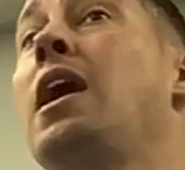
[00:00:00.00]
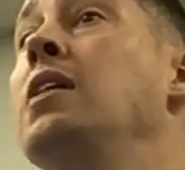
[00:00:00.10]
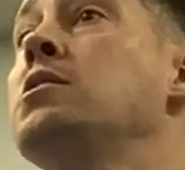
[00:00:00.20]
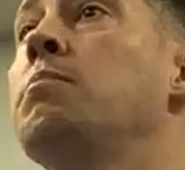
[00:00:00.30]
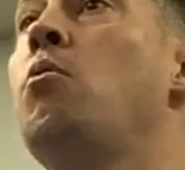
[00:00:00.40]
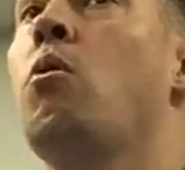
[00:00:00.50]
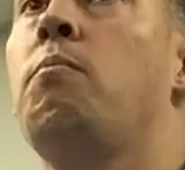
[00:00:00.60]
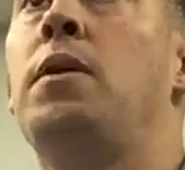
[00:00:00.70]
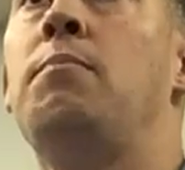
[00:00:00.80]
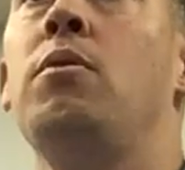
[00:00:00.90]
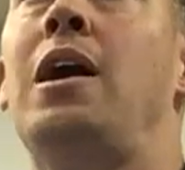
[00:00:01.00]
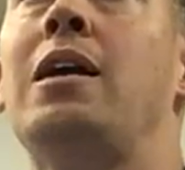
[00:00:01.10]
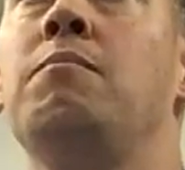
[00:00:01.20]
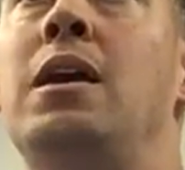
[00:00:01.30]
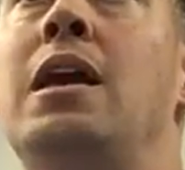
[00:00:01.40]
can support people
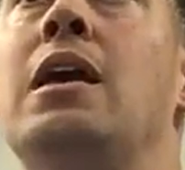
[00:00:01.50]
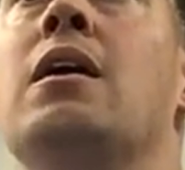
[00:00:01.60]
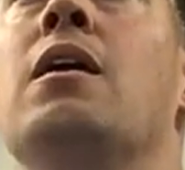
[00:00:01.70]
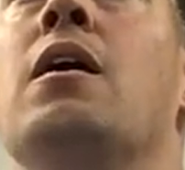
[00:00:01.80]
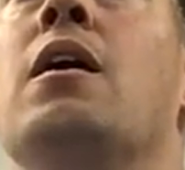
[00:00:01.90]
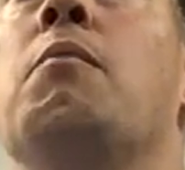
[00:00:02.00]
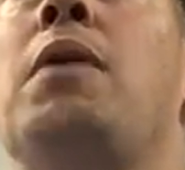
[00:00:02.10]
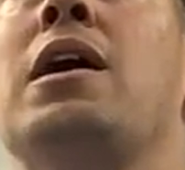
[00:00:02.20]
like me by